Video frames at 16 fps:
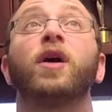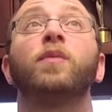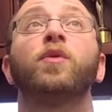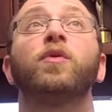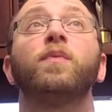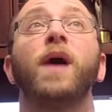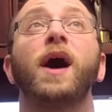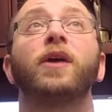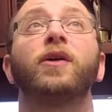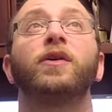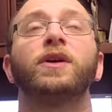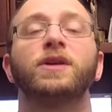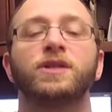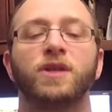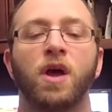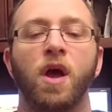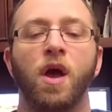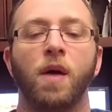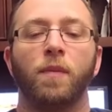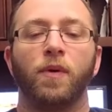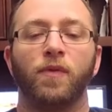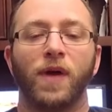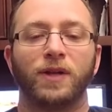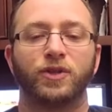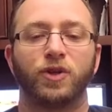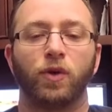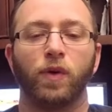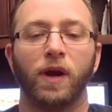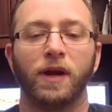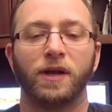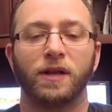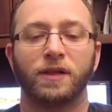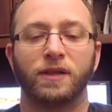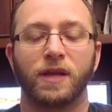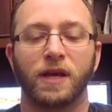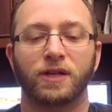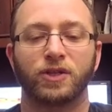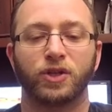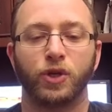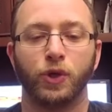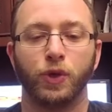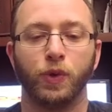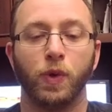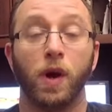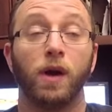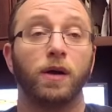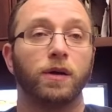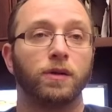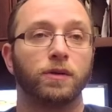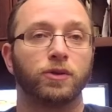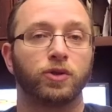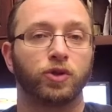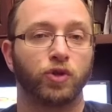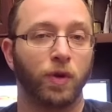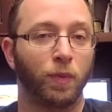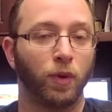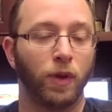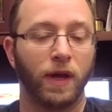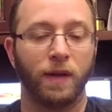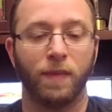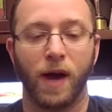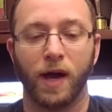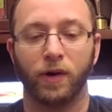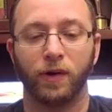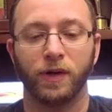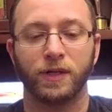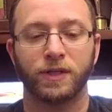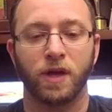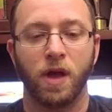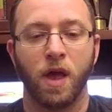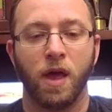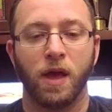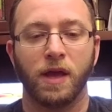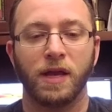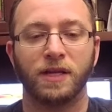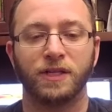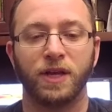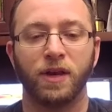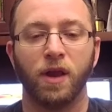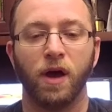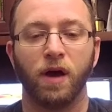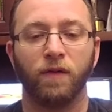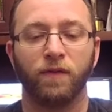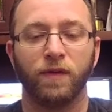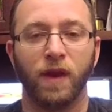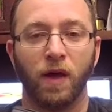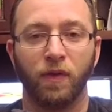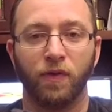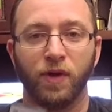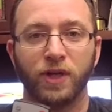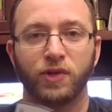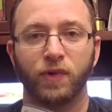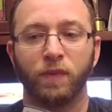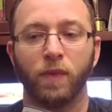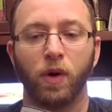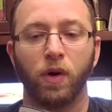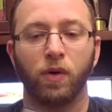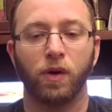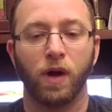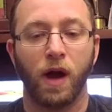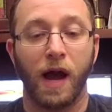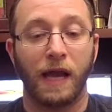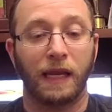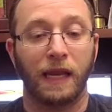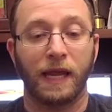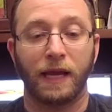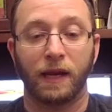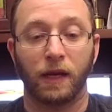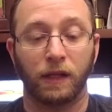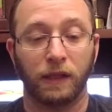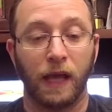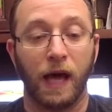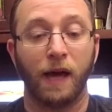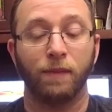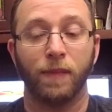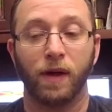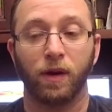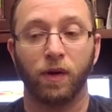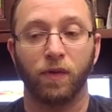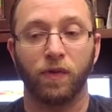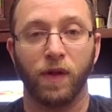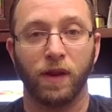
come with batteries, but that's all right. It takes two AAA batteries, easy enough. Now this remote, I like it a lot better